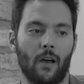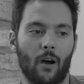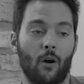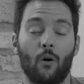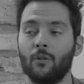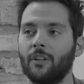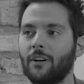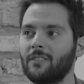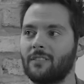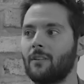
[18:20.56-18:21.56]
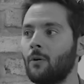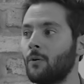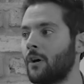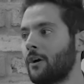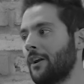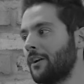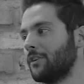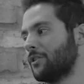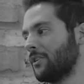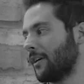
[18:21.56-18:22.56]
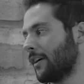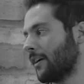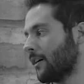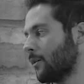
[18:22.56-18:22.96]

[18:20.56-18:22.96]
hold our energy. Like